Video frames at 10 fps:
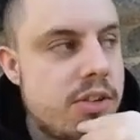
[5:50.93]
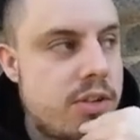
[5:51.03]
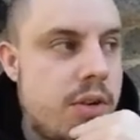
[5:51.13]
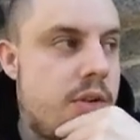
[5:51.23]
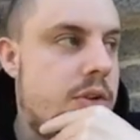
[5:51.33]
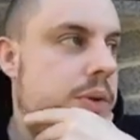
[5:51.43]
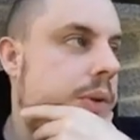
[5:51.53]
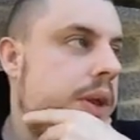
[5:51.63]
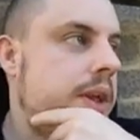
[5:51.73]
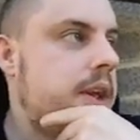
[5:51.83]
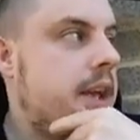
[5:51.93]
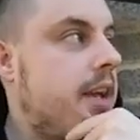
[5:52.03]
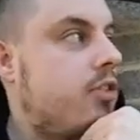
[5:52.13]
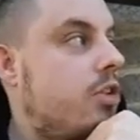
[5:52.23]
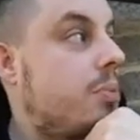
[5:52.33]
So
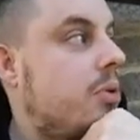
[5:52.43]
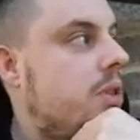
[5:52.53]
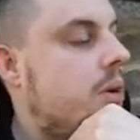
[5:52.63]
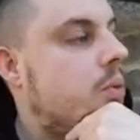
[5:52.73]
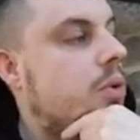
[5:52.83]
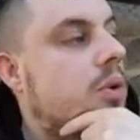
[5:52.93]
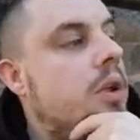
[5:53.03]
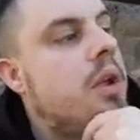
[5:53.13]
heads up on that one.